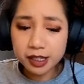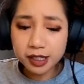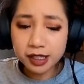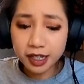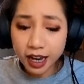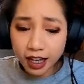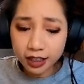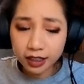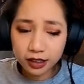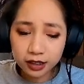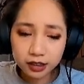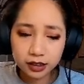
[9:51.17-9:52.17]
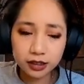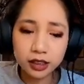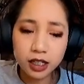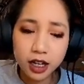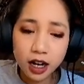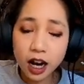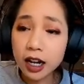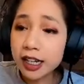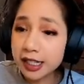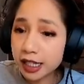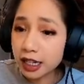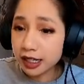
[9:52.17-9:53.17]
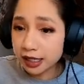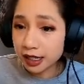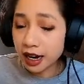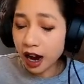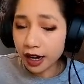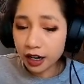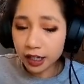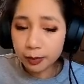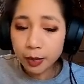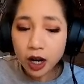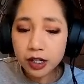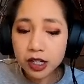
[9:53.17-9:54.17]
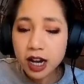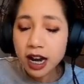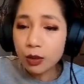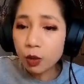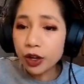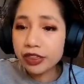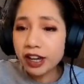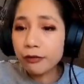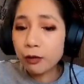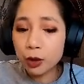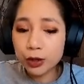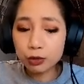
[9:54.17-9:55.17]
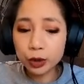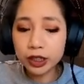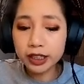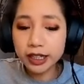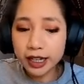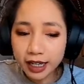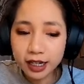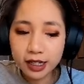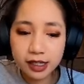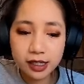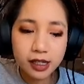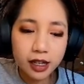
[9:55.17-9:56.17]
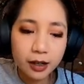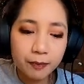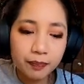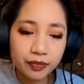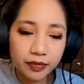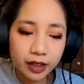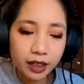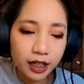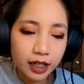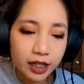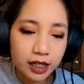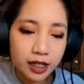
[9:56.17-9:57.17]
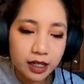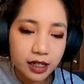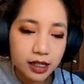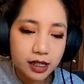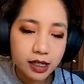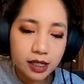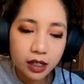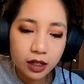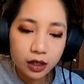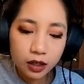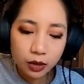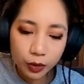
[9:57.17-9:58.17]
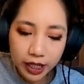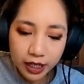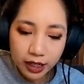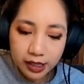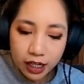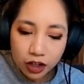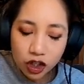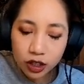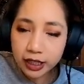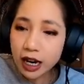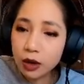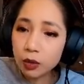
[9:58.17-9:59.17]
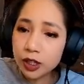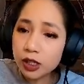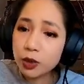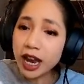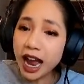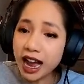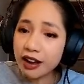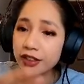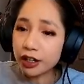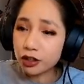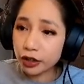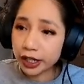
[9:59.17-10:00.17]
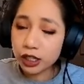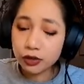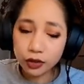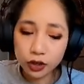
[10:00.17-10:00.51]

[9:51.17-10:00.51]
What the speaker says: together is an ionic bond, and what that force really is is we essentially now, once we have that transfer of